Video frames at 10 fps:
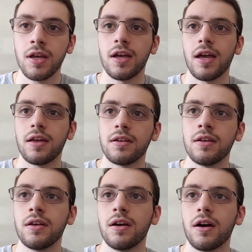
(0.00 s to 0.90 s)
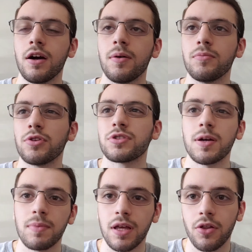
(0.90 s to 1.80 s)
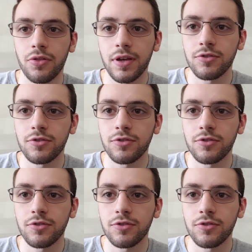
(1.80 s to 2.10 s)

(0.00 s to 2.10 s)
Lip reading: And there's not many other things